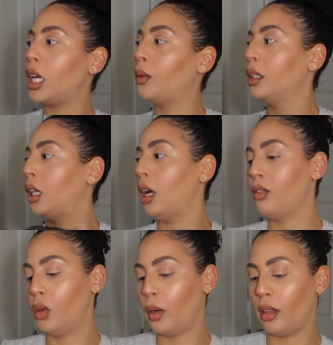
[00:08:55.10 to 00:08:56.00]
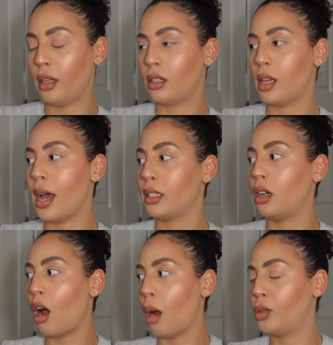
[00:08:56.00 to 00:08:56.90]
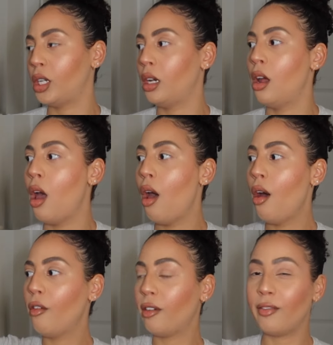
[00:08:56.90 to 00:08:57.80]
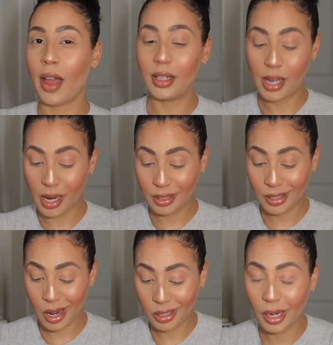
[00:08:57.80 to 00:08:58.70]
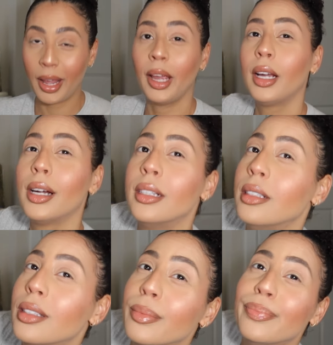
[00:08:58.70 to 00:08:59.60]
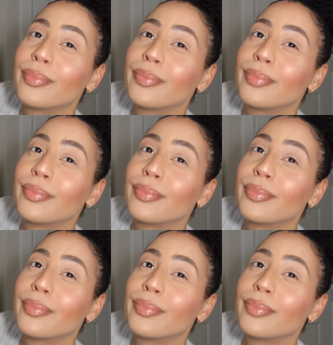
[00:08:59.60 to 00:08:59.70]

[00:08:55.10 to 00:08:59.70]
I would love to wear this as an option for Valentine's Day today because